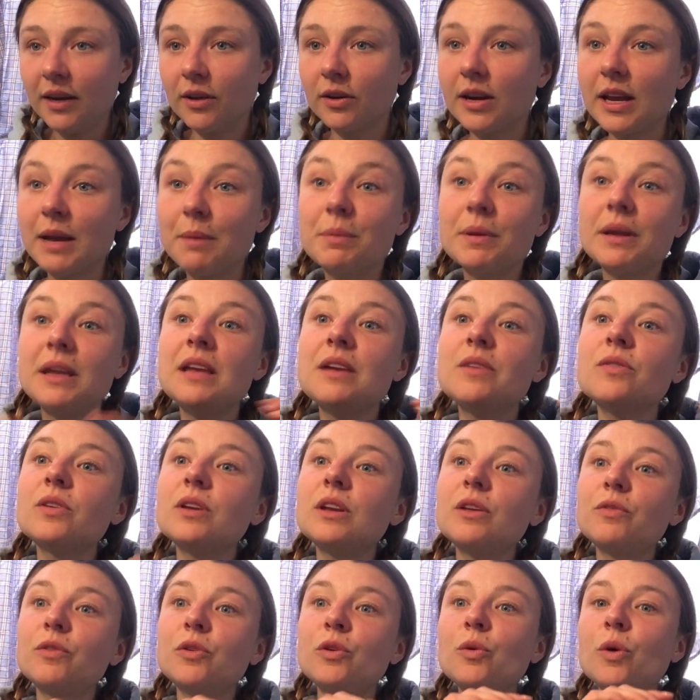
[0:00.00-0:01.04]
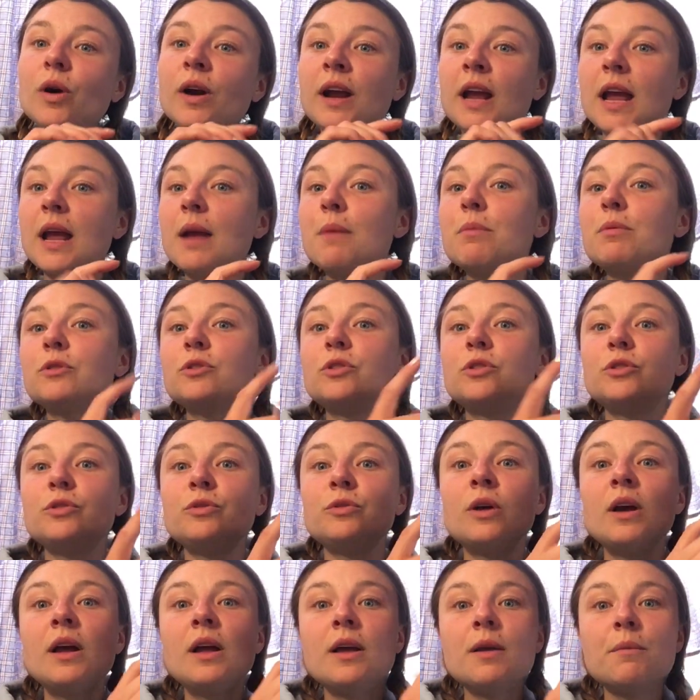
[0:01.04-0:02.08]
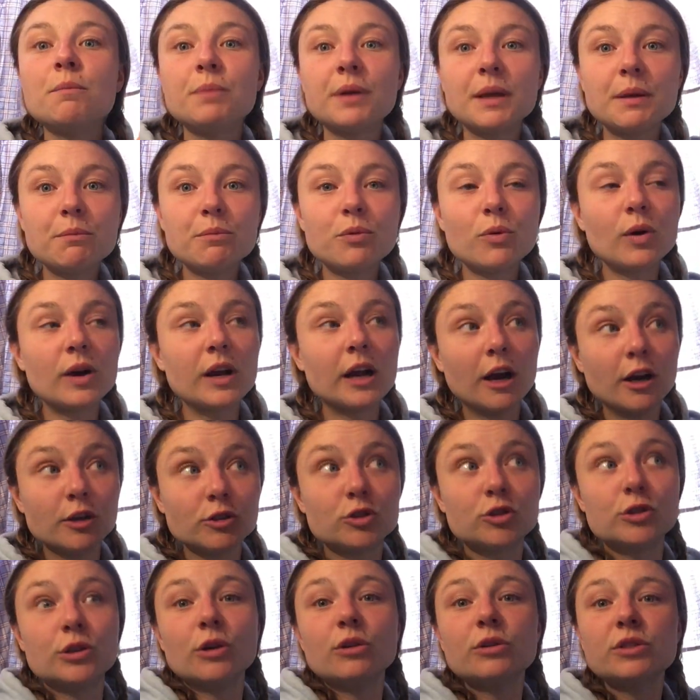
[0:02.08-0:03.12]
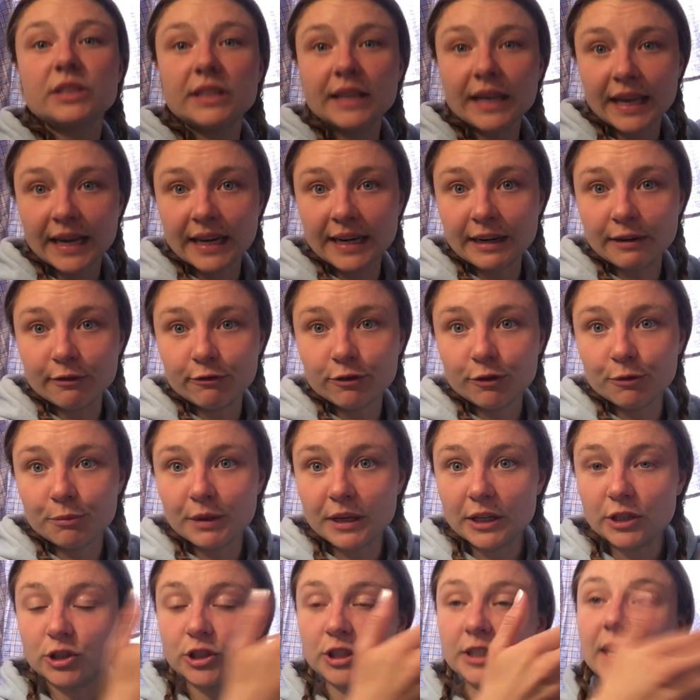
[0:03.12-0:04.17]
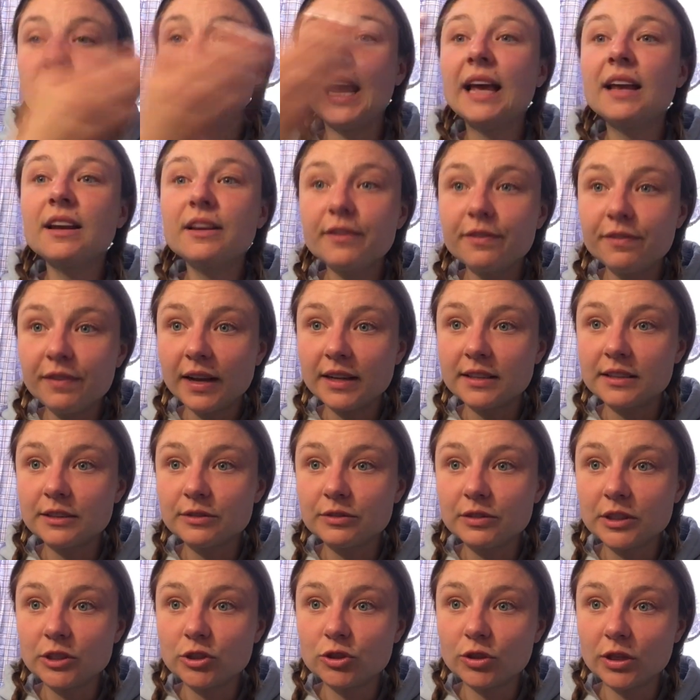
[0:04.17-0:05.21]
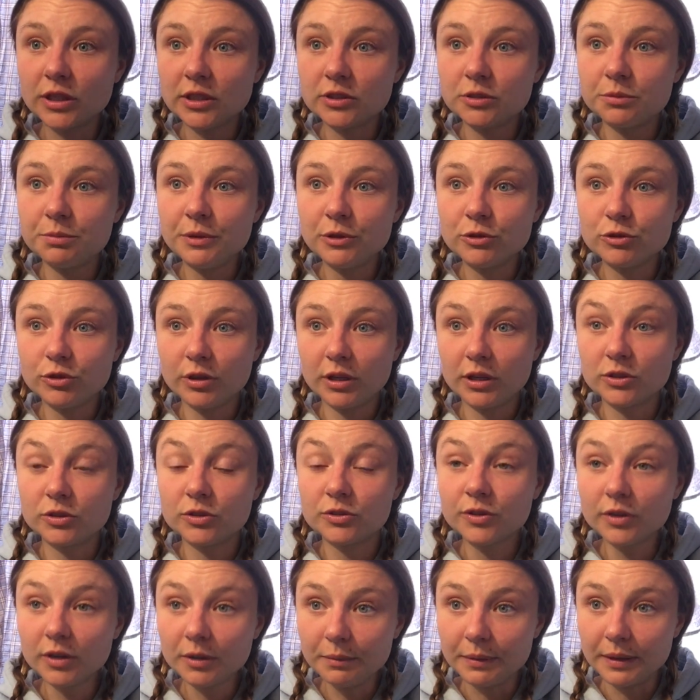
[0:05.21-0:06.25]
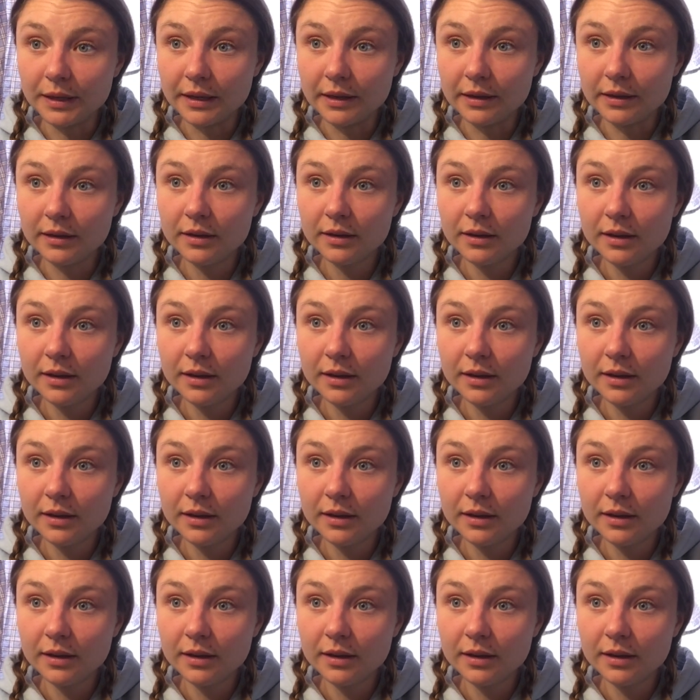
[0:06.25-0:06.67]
Okay, but even if you are able to pinpoint associated information and effectively transmute, transform it,